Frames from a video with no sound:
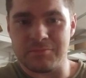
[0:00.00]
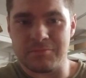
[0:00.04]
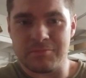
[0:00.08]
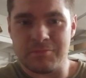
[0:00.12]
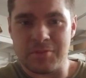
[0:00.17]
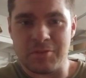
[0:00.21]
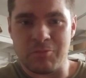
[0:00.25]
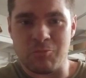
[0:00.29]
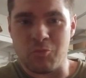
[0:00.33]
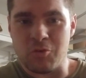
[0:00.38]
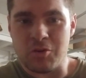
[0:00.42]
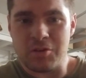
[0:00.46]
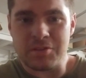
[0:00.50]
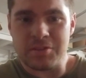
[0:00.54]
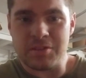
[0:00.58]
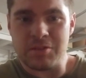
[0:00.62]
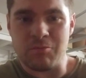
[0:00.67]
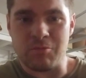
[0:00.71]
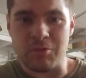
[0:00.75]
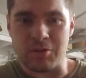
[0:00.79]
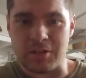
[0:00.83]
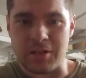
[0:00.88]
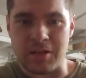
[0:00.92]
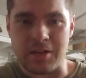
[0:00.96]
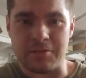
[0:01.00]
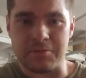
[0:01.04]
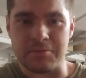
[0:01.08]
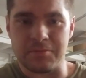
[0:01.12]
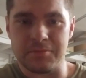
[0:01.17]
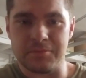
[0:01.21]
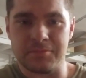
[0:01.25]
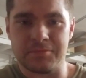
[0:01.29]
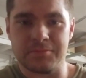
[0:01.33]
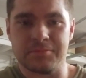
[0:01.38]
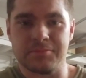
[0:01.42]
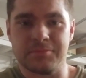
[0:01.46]
And what does he work out of?
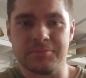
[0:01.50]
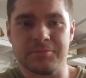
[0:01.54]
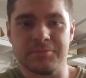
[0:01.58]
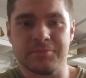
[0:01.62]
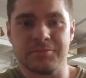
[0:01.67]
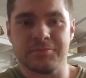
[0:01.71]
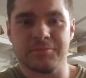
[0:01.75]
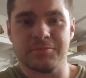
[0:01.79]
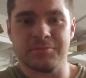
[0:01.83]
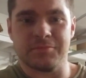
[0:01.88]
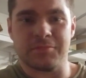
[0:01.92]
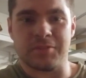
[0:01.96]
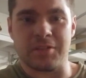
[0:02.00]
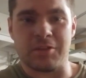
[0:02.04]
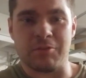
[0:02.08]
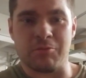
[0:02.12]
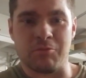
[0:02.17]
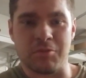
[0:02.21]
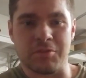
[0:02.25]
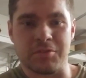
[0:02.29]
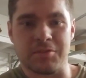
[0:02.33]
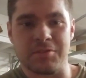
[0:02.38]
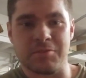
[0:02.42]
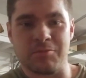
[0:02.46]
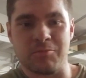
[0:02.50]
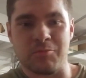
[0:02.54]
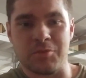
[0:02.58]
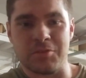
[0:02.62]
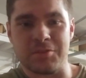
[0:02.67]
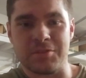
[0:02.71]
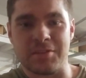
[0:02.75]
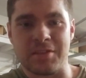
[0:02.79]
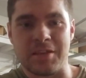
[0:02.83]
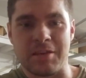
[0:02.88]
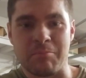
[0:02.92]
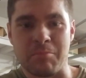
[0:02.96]
Okay,
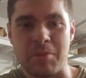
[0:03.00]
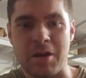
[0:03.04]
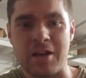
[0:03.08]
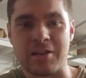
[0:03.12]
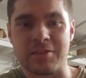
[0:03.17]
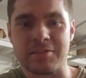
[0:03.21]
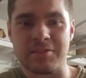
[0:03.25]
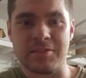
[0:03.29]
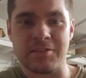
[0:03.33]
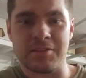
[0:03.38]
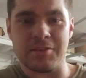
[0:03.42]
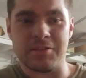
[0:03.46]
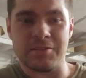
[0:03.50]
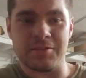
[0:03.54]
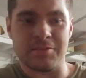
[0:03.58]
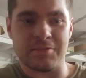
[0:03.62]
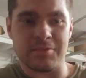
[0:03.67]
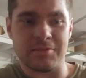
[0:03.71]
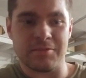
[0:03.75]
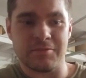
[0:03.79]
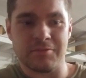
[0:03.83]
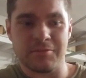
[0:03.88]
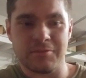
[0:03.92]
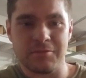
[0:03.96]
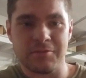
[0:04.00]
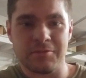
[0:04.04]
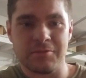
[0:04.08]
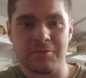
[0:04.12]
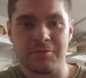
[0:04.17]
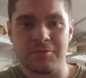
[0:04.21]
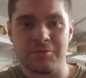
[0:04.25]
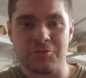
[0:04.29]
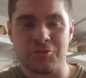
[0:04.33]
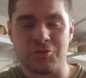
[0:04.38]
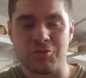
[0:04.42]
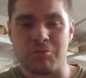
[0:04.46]
what's that box that he's
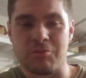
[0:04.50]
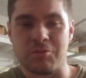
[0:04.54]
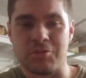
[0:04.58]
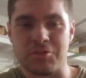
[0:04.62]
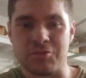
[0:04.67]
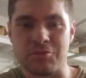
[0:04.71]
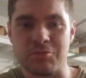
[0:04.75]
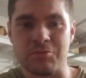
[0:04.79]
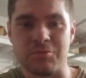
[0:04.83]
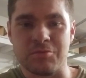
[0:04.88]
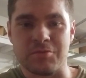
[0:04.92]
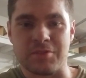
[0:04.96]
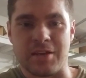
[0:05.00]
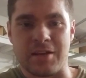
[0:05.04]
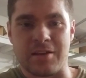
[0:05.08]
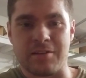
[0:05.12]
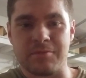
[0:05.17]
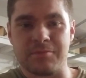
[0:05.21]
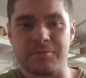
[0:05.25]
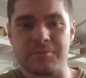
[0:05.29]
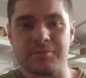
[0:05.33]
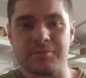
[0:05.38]
showing his tools out of?